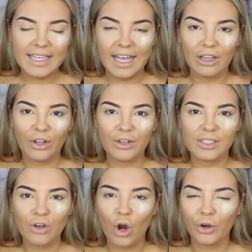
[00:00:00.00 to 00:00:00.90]
yellows
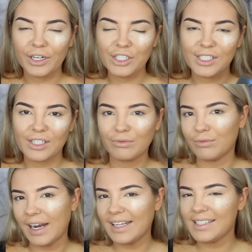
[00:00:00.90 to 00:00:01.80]
and oranges and
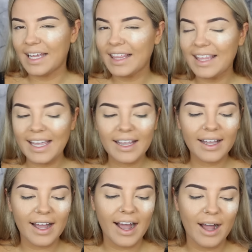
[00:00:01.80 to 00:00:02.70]
reds, I
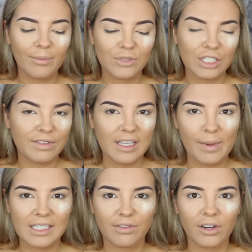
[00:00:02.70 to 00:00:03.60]
think, just for
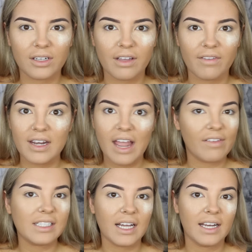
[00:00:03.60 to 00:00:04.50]
something different because I've
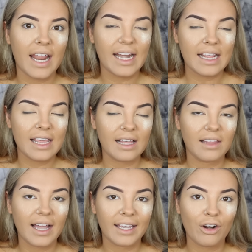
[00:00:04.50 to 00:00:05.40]
never done anything
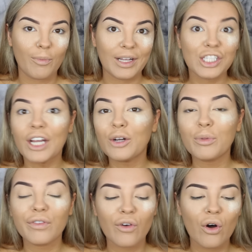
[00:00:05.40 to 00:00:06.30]
like it on my channel
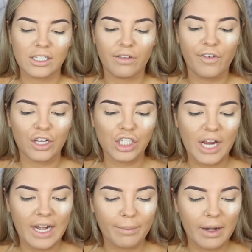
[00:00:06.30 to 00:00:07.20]
before. So the first
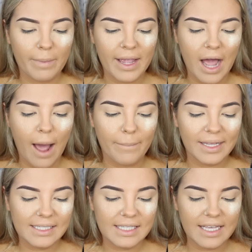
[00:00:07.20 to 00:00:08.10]
shade I'm going to pick up
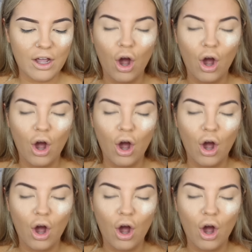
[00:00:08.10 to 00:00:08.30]
is the